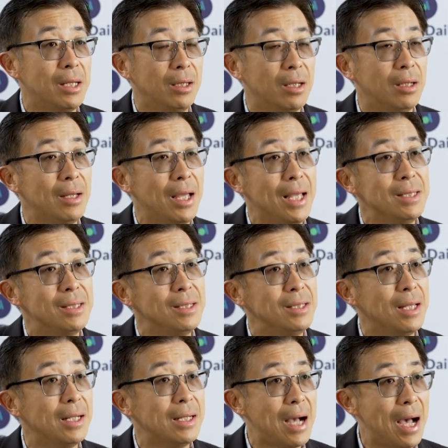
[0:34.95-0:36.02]
on the
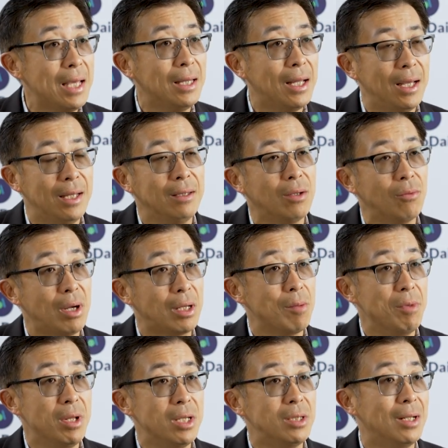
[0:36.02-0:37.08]
NCCN guideline, the
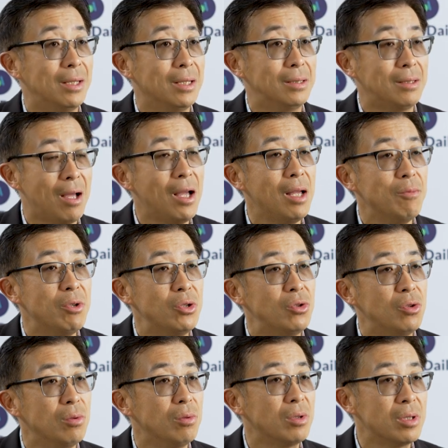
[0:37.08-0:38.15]
recommendation at this time is
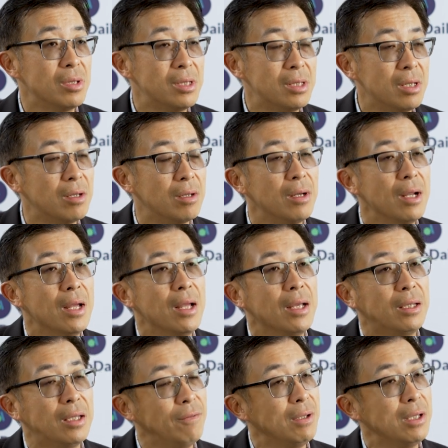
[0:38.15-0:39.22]
to consider
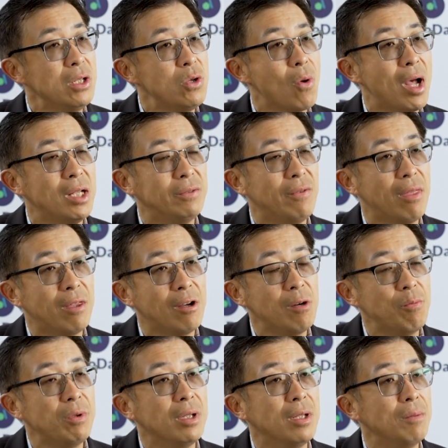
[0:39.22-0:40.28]
giving neoadjuvant
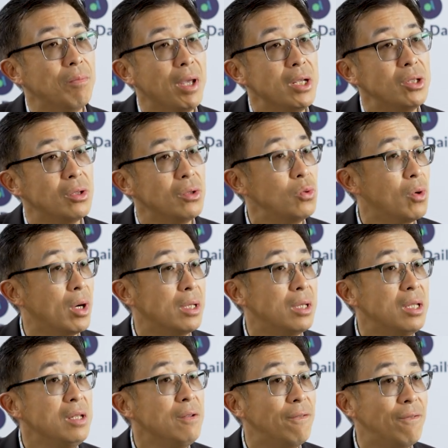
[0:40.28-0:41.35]
therapy in patients who are
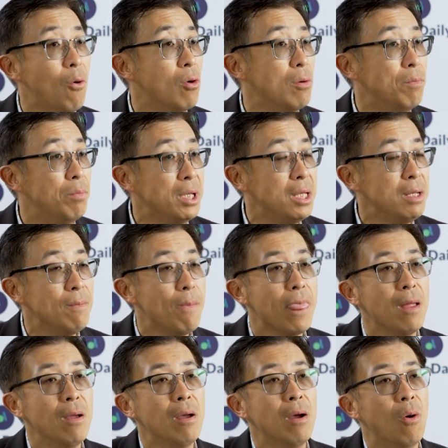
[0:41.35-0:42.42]
T4B
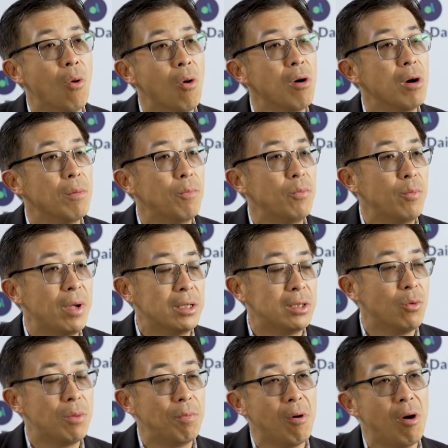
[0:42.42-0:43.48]
or patients
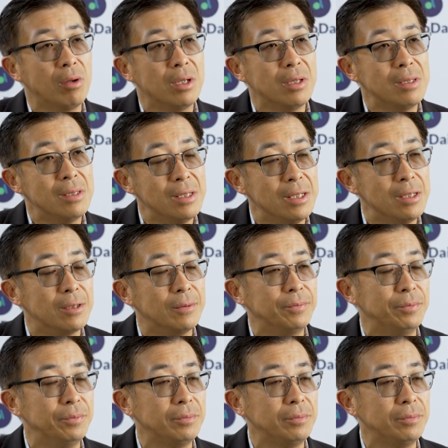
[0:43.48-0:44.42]
with bulky disease.